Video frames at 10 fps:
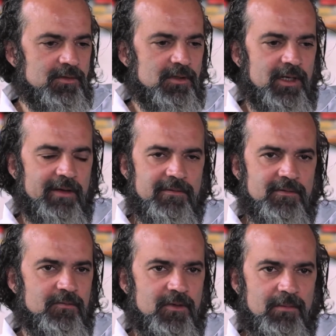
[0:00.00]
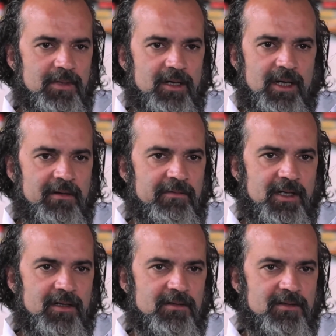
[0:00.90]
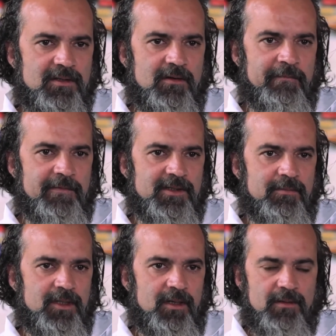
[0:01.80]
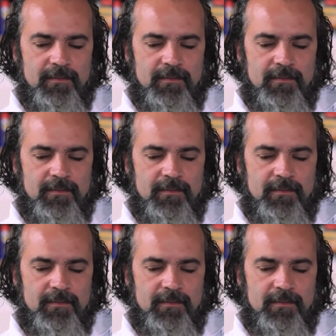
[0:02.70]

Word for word: don't have to worry about anything. It's comfortable.